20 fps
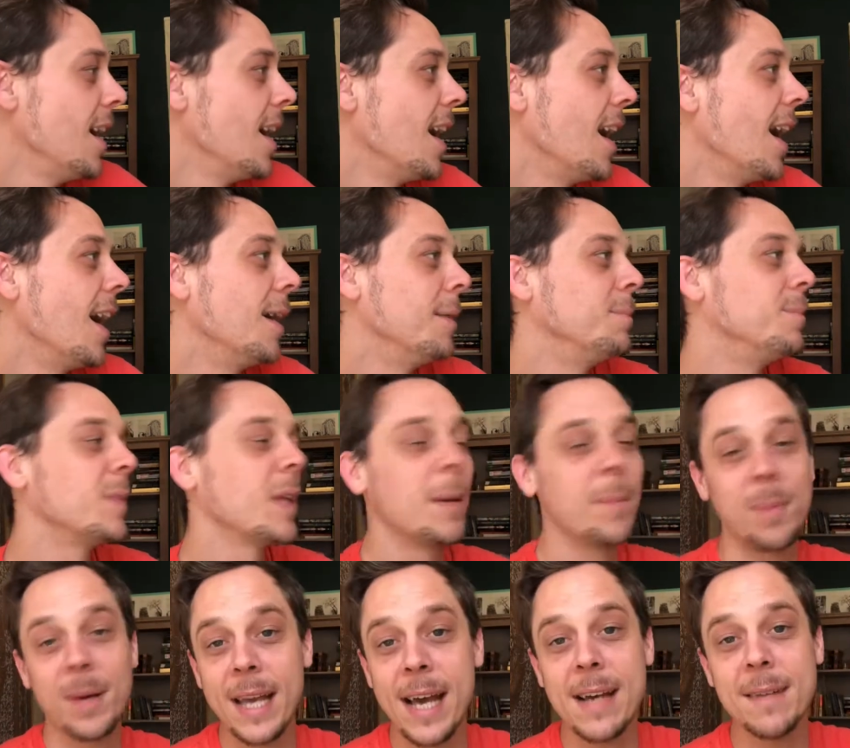But
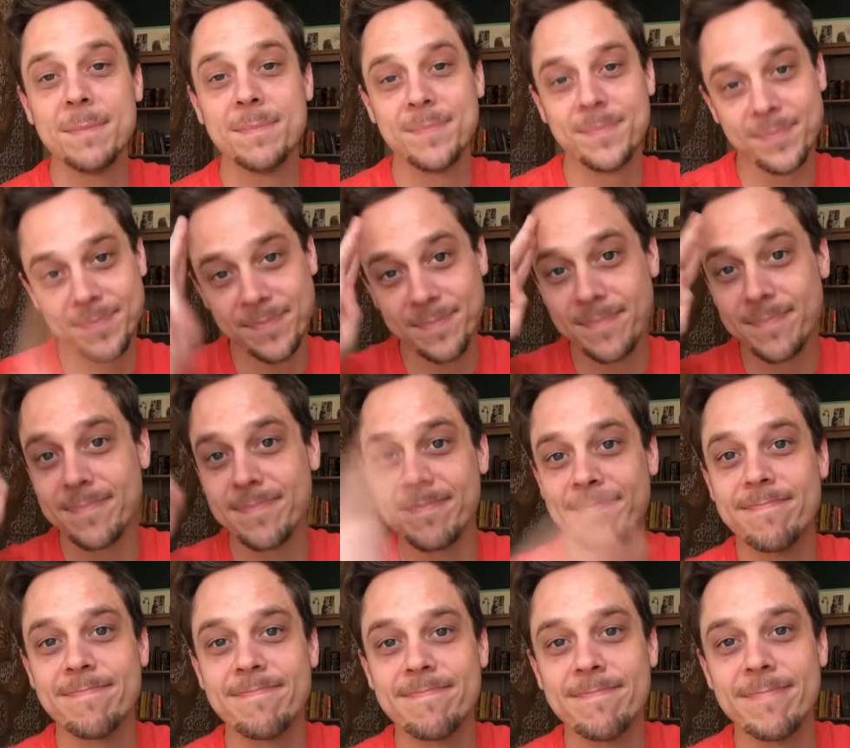yeah,
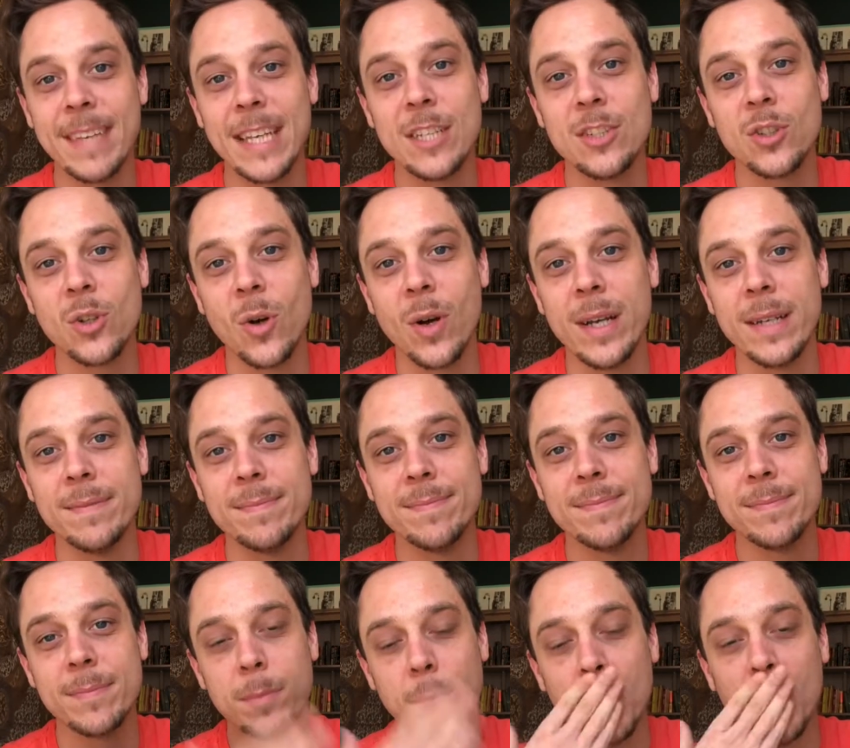enjoy.
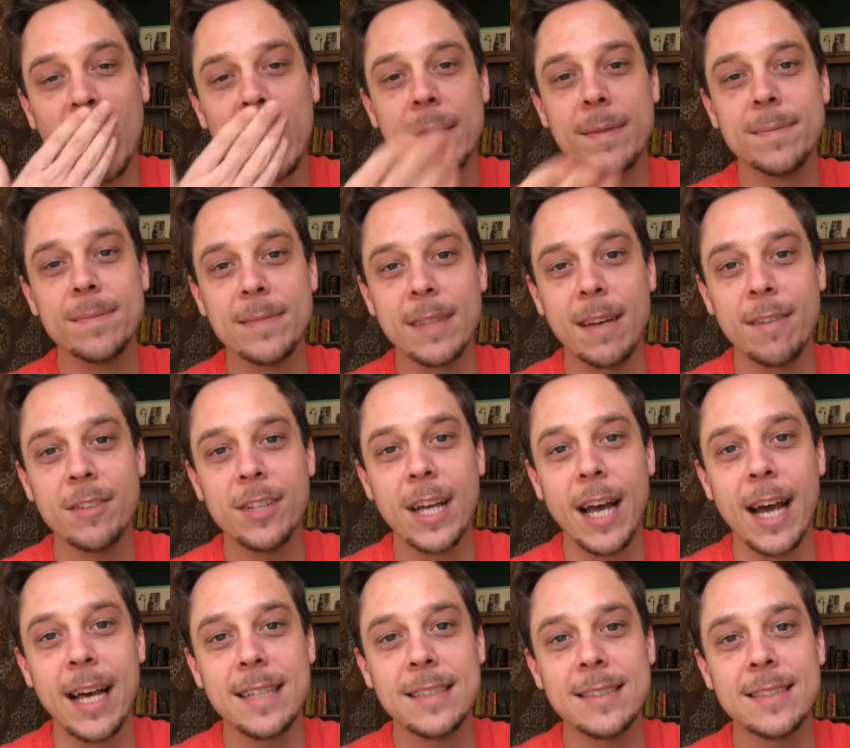Love you
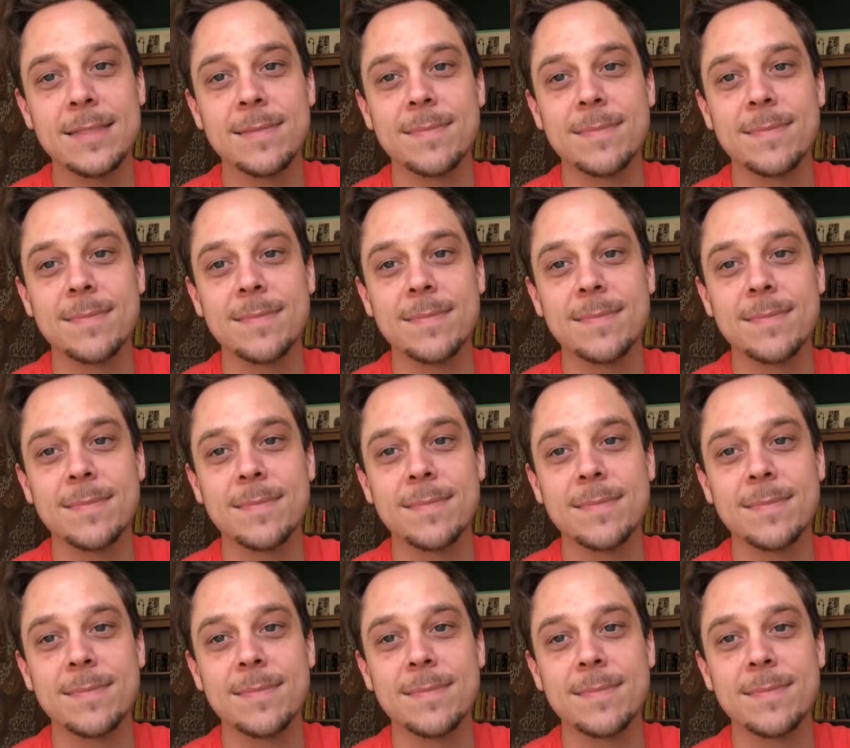guys.